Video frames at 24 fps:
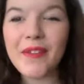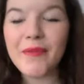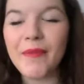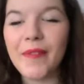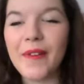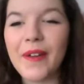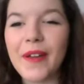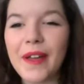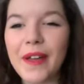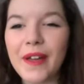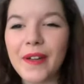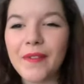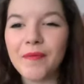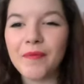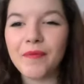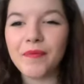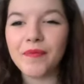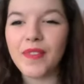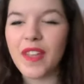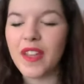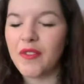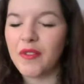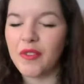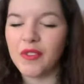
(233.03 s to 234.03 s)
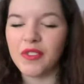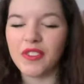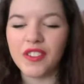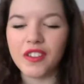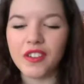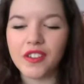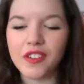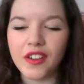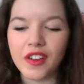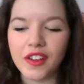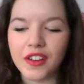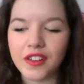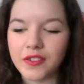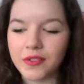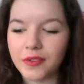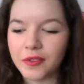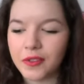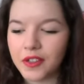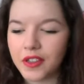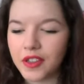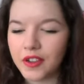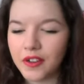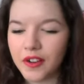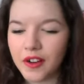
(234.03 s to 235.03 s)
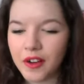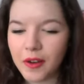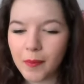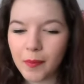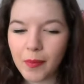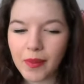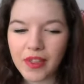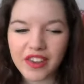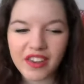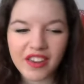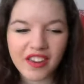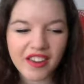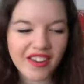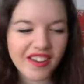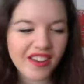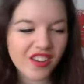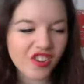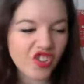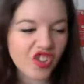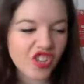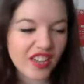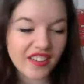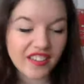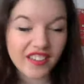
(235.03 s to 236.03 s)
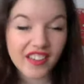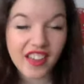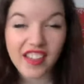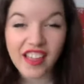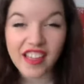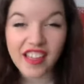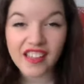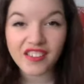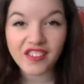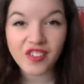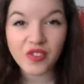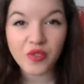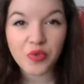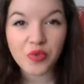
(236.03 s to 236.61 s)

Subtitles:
But everyone's entitled to their own opinion and shiz, so that's all